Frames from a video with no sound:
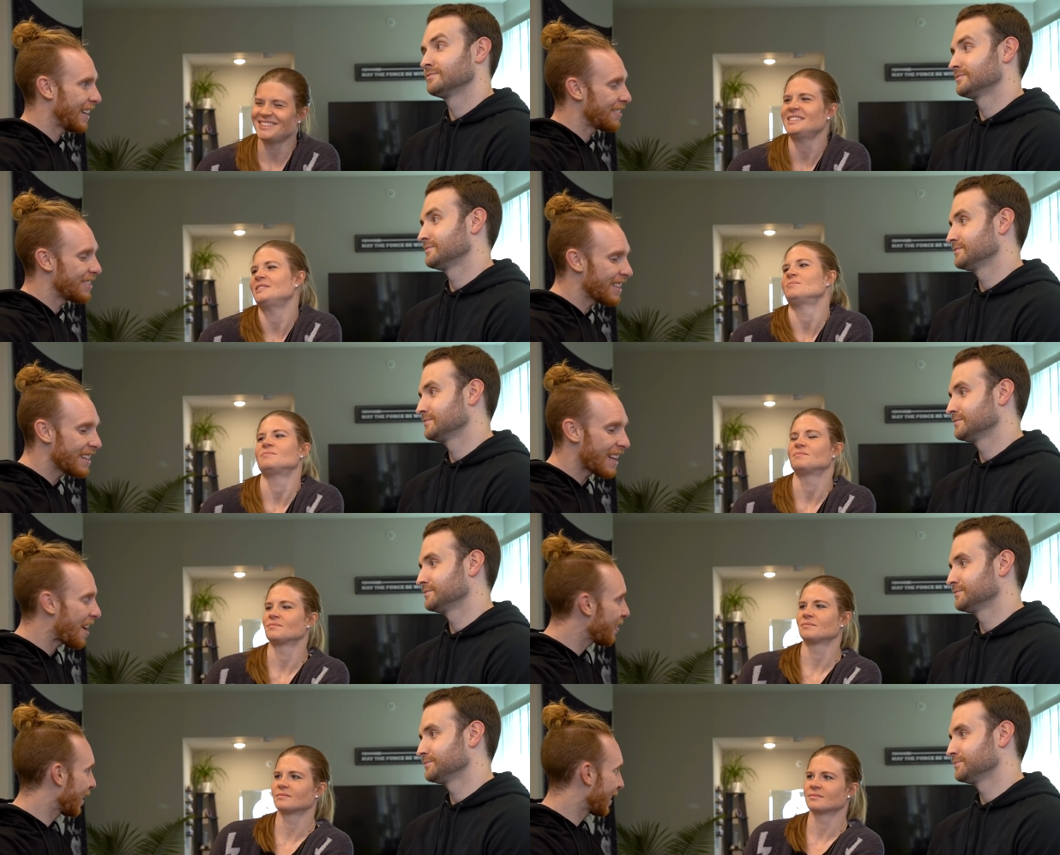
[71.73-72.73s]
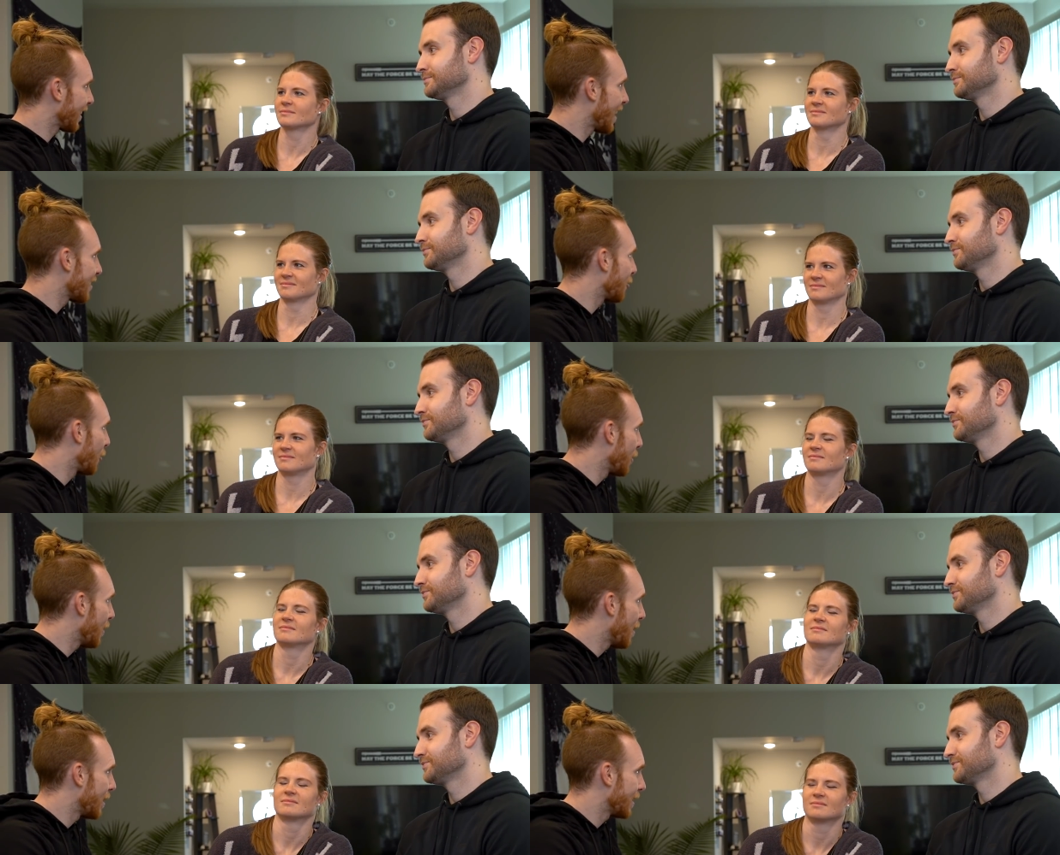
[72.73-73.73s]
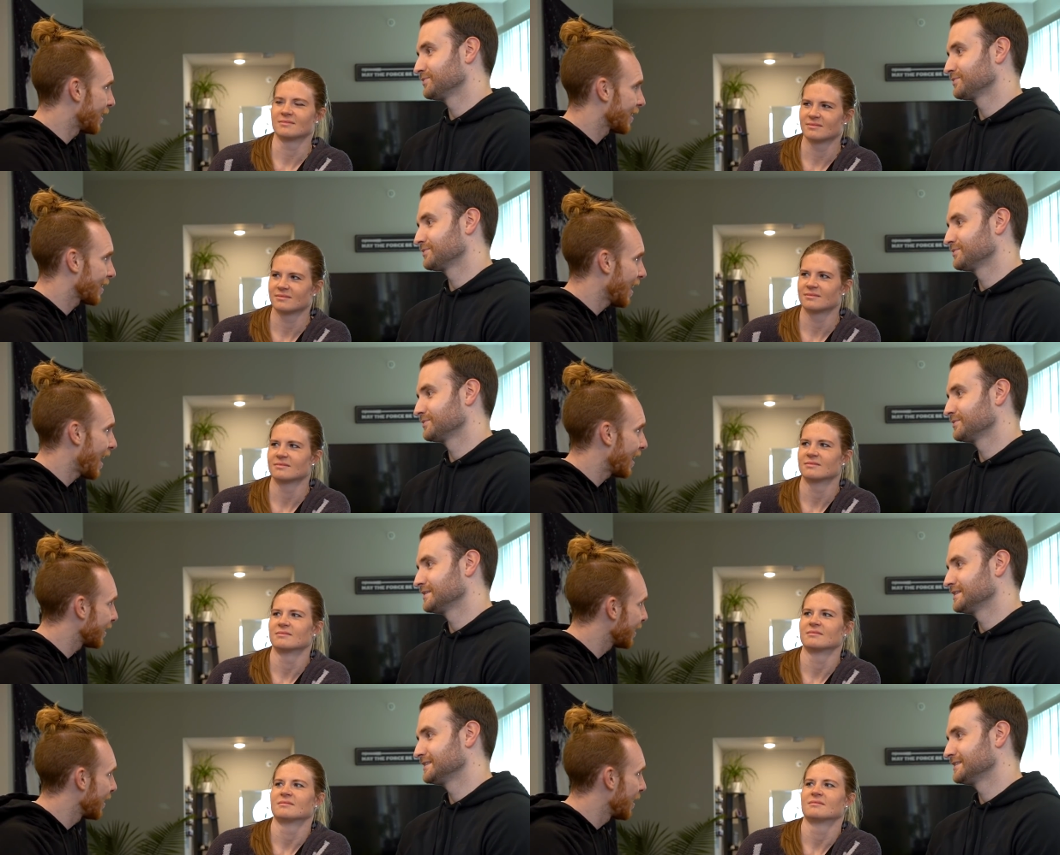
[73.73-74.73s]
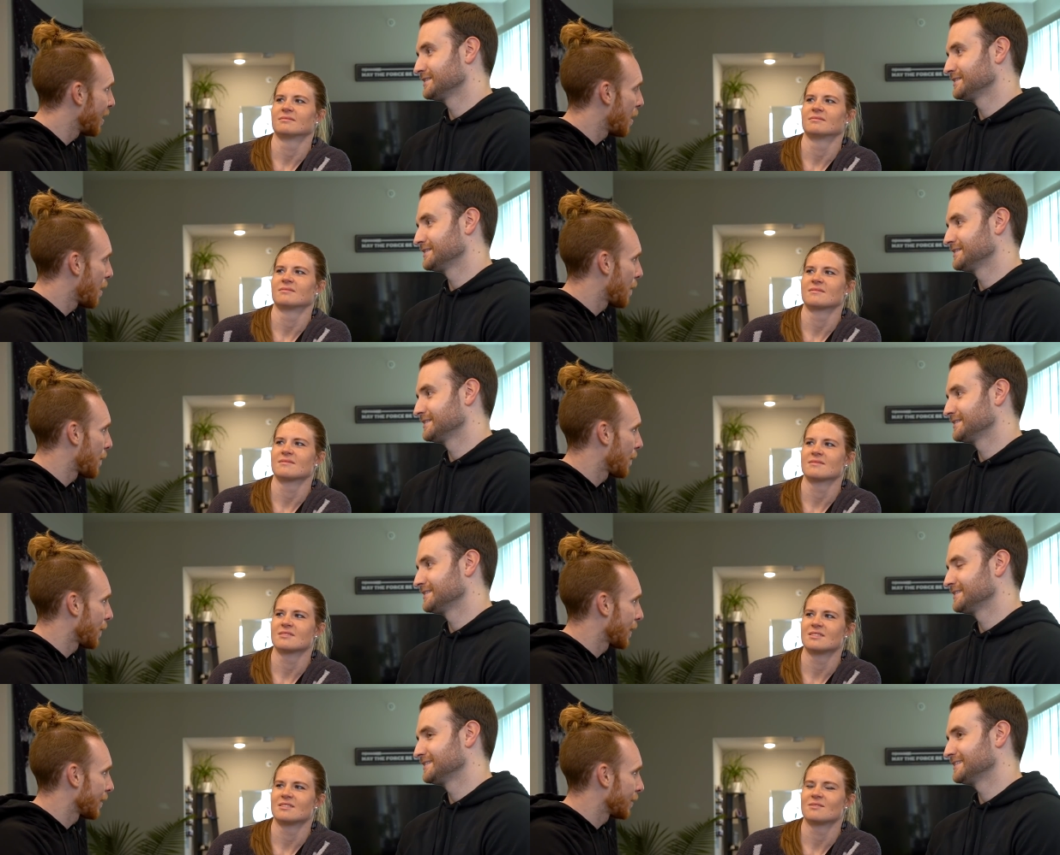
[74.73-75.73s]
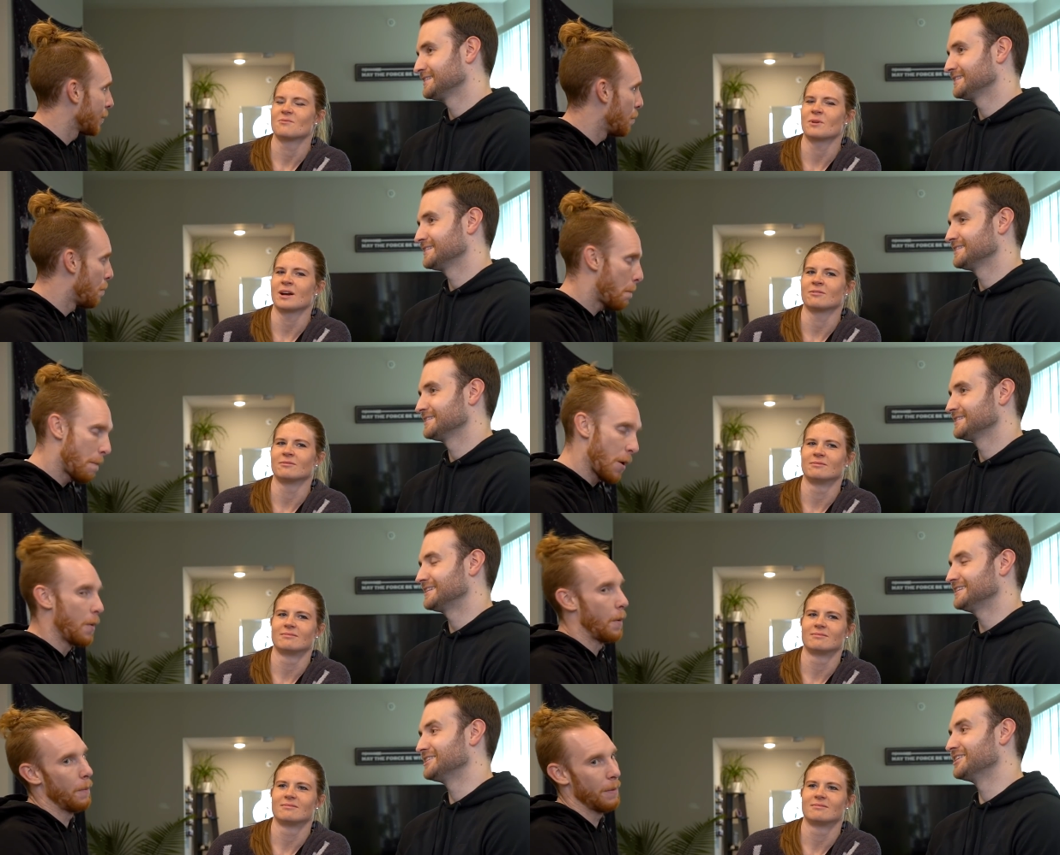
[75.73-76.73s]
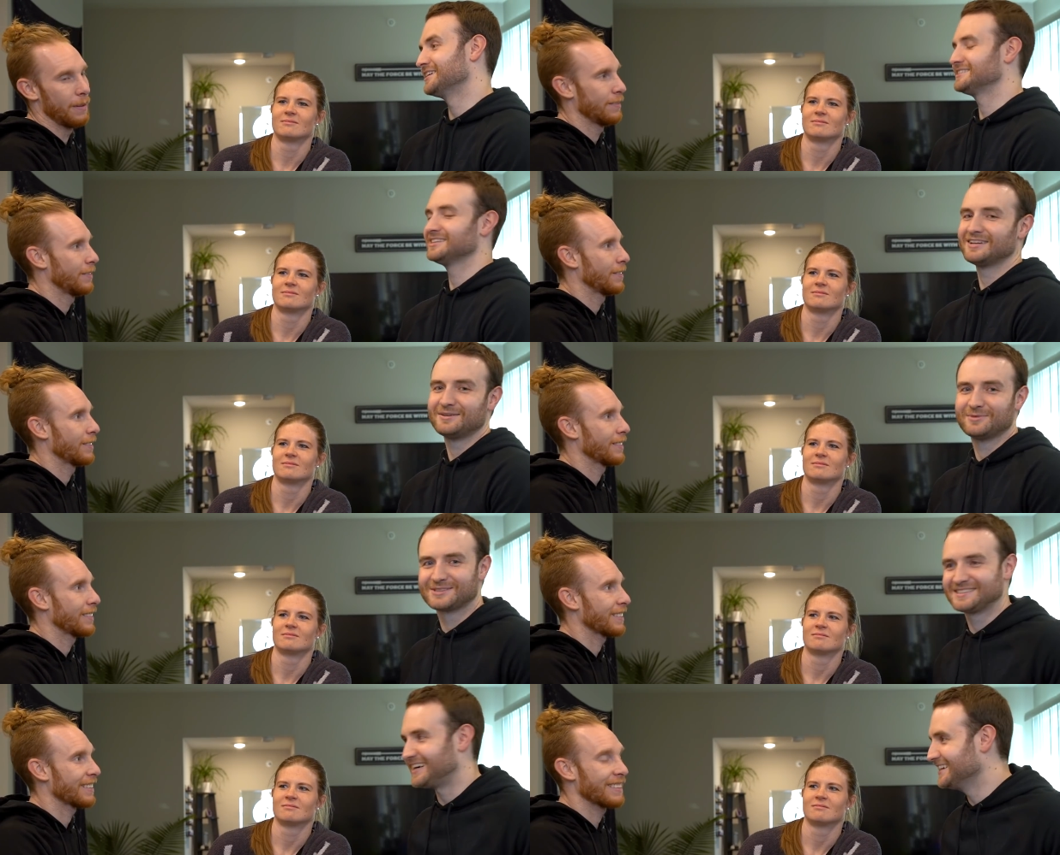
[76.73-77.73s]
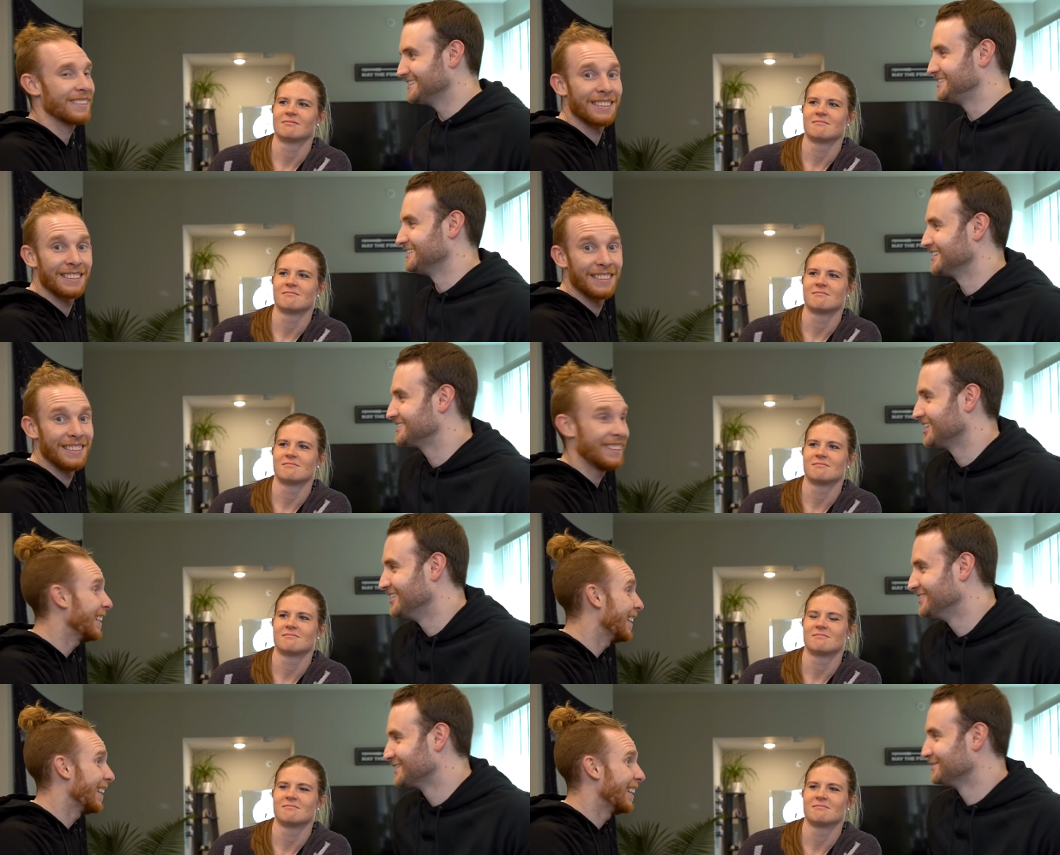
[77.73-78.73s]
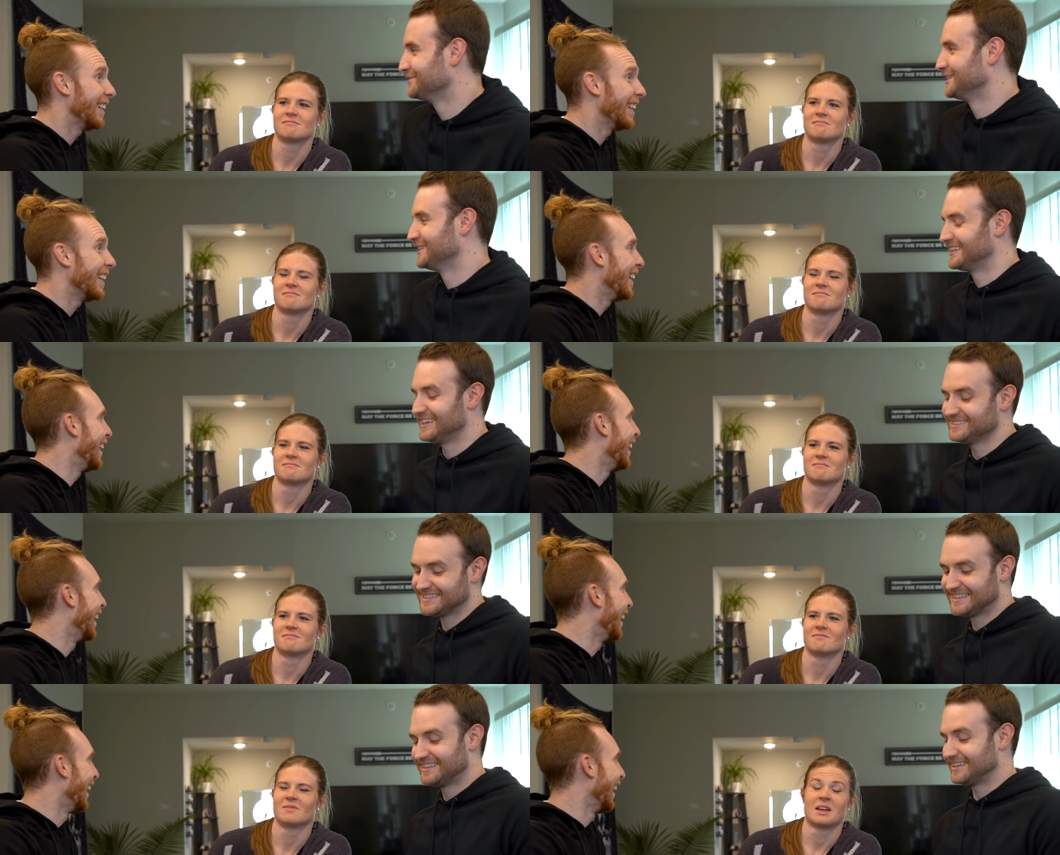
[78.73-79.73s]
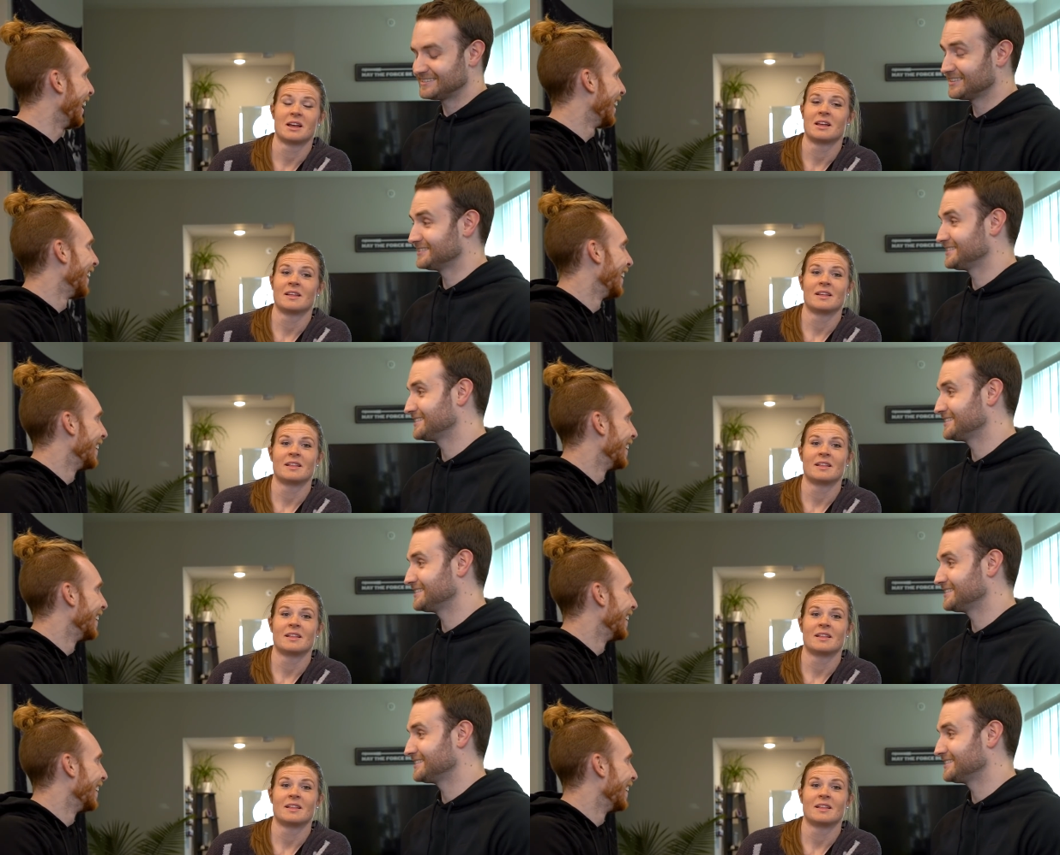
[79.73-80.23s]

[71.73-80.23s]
Speaker 1: and then out for like the last 45 minutes in this class.
Speaker 2: Wow. Boom. That's a lot more science than I thought. Yeah. That's good